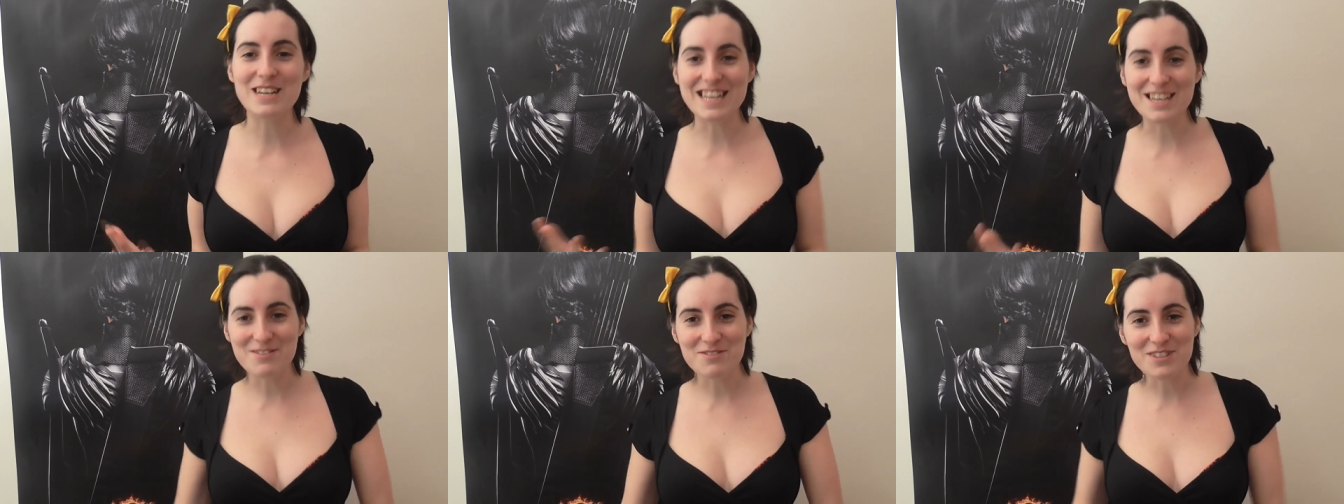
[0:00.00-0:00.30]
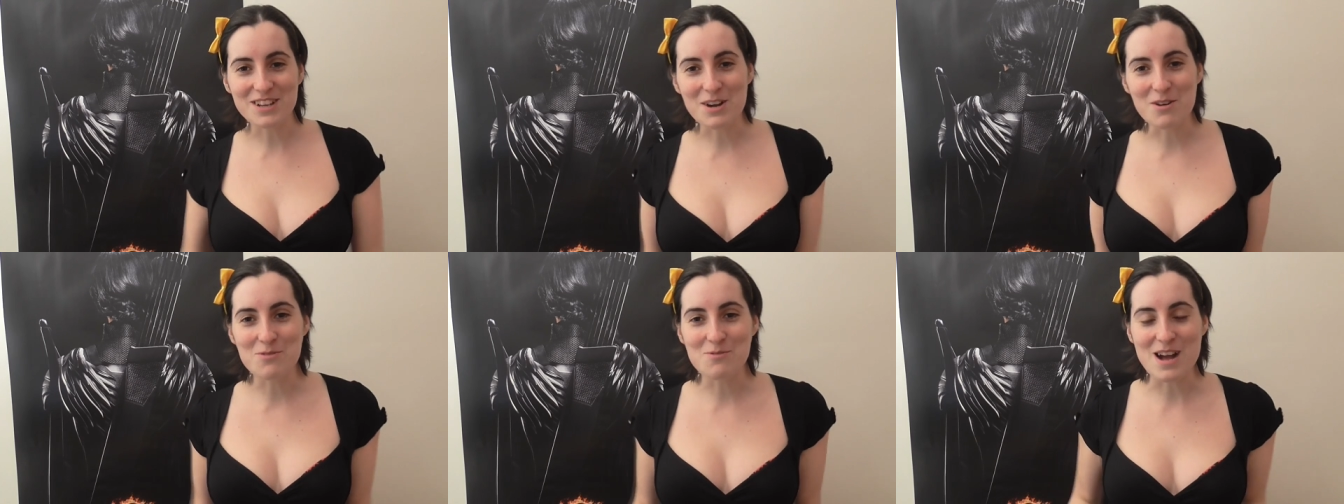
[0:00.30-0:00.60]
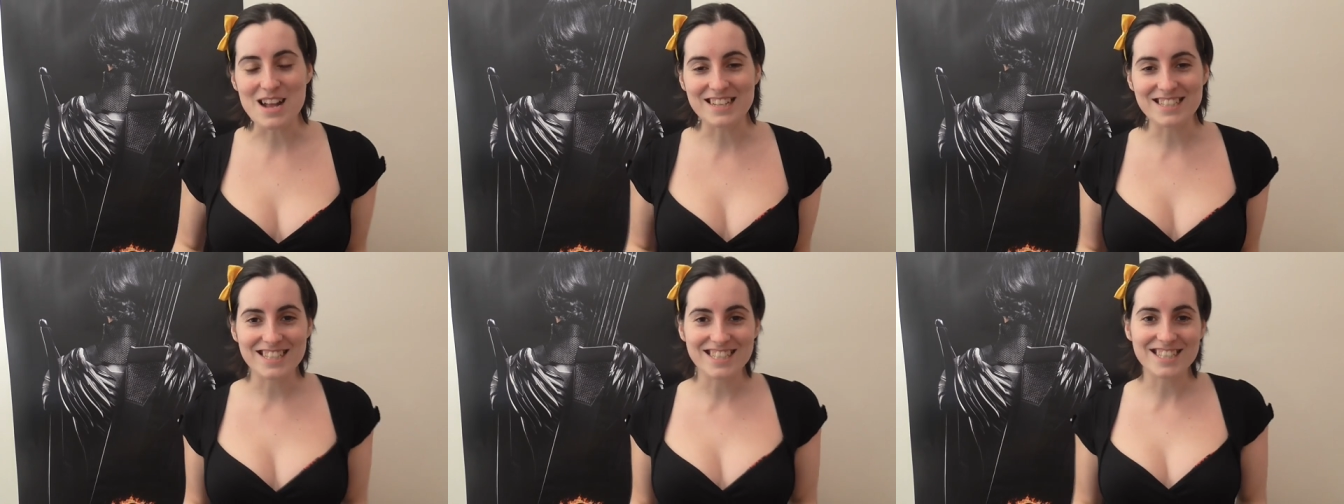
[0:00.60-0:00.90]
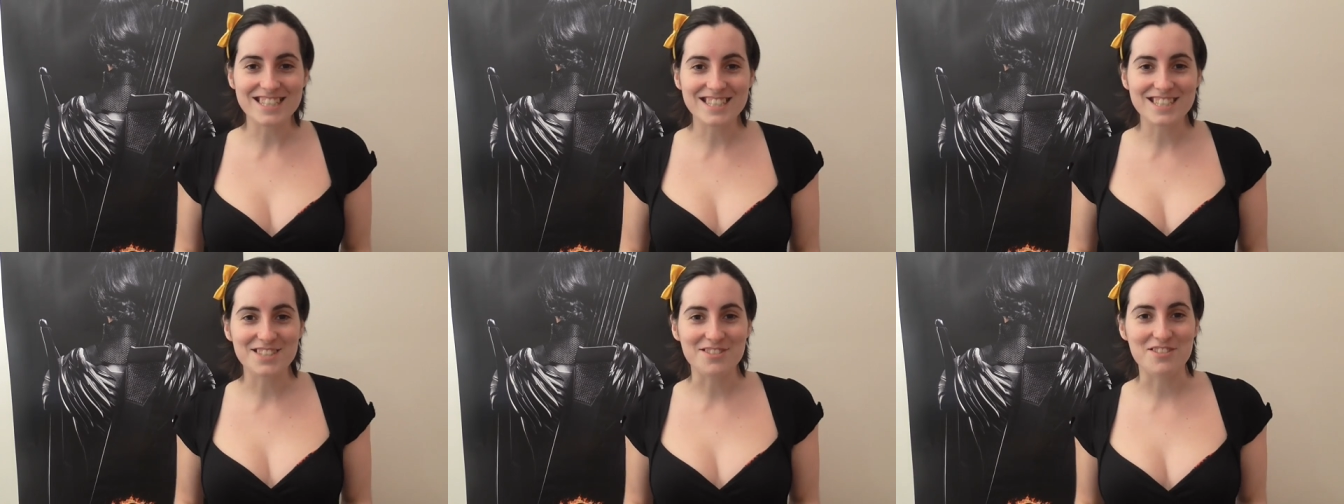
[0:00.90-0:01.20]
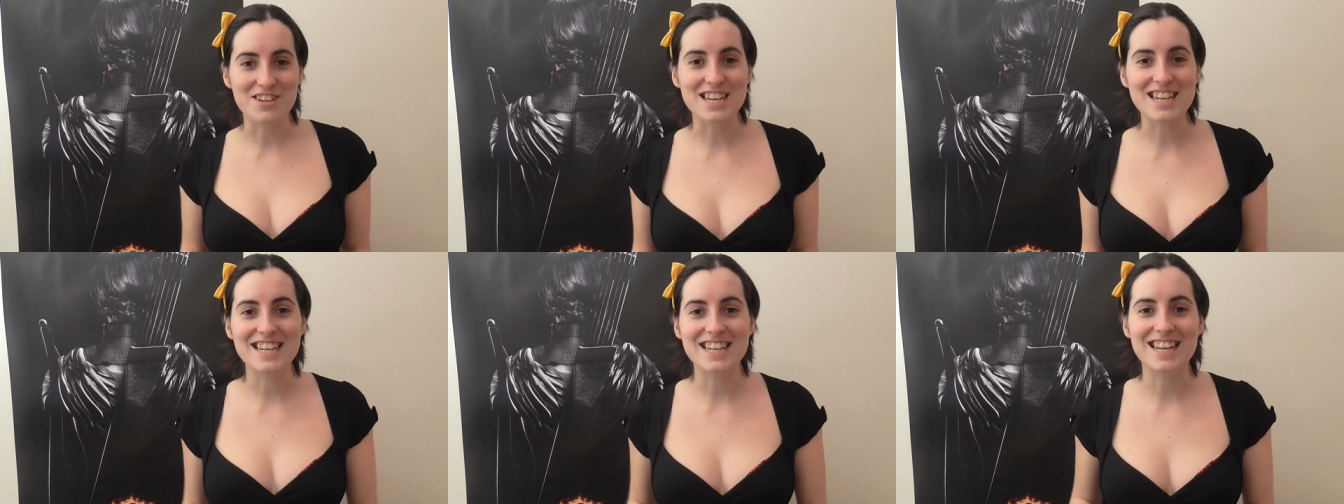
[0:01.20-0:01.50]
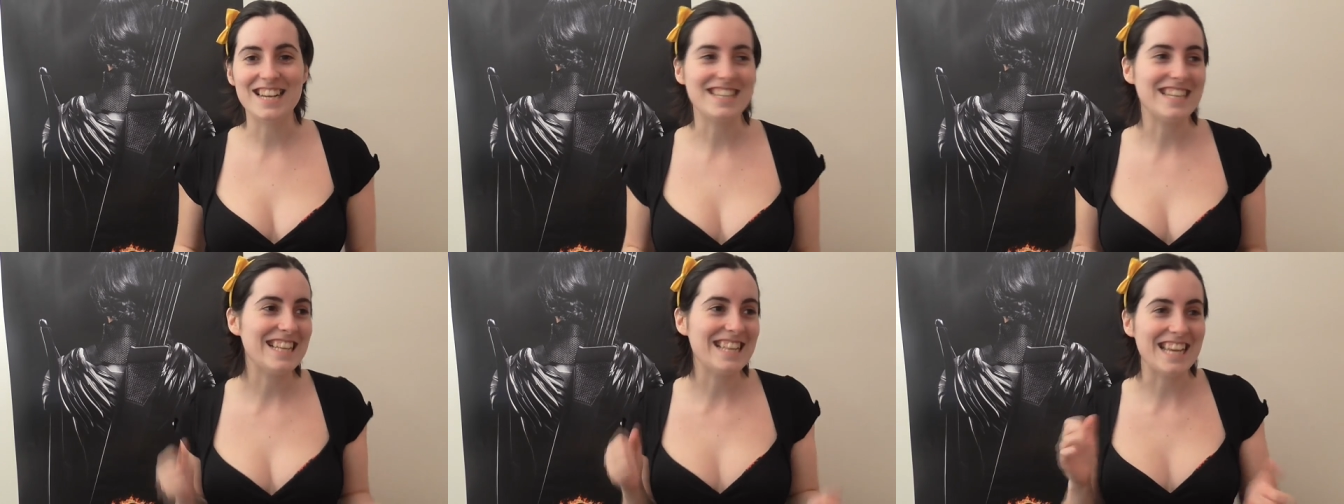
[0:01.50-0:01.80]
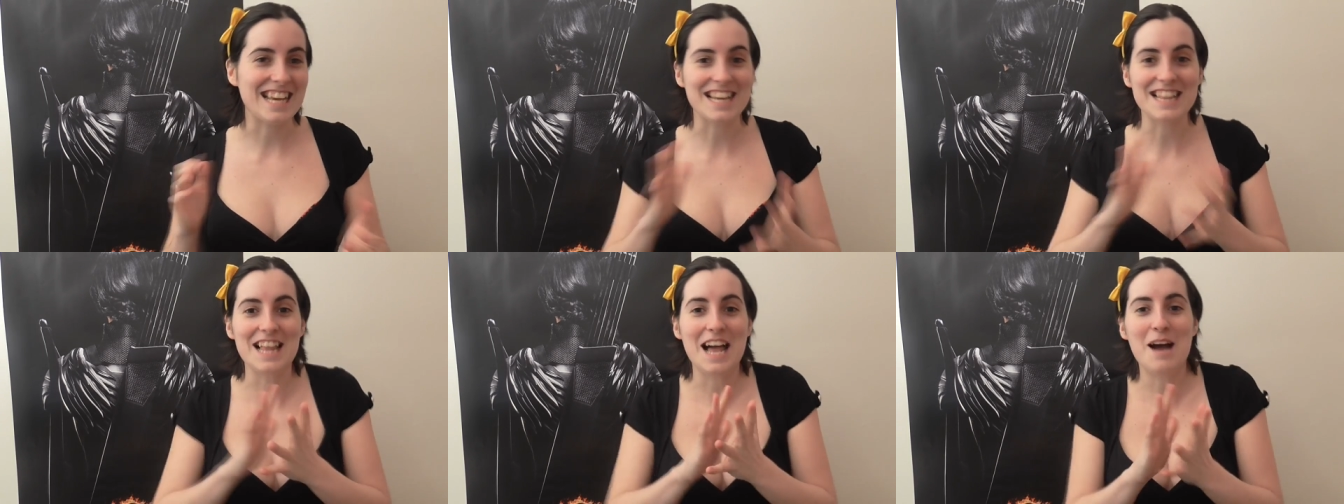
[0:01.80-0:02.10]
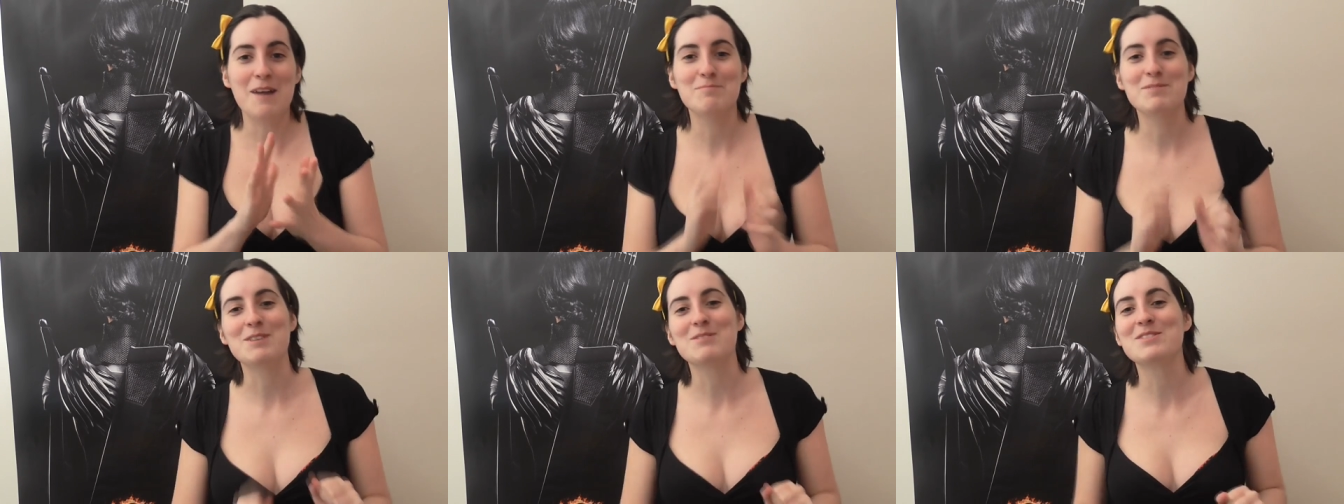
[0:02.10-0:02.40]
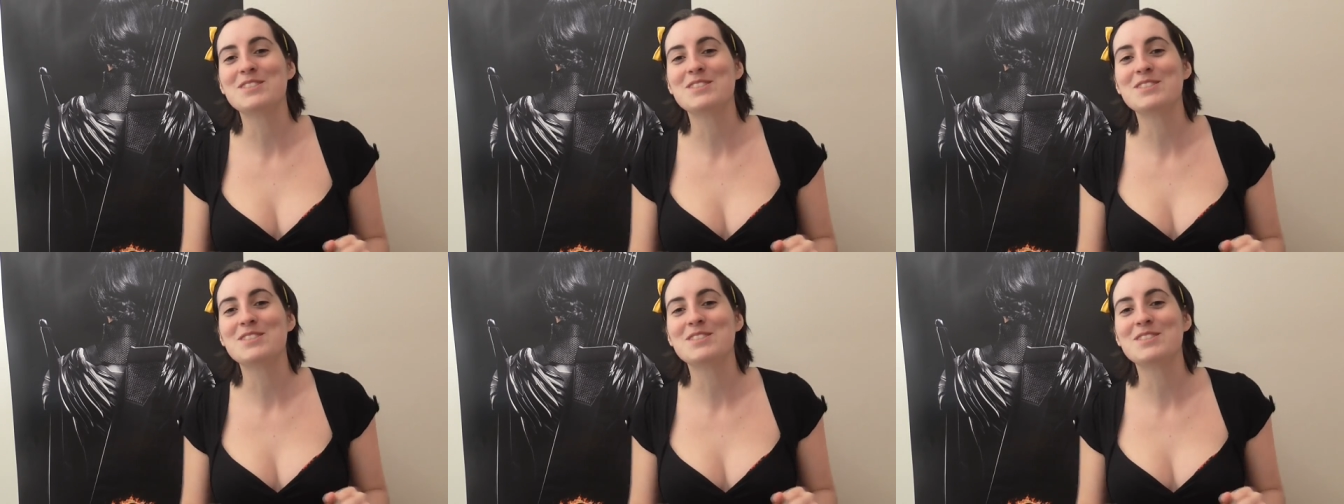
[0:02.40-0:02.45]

when he all entered the screen, I nearly clapped.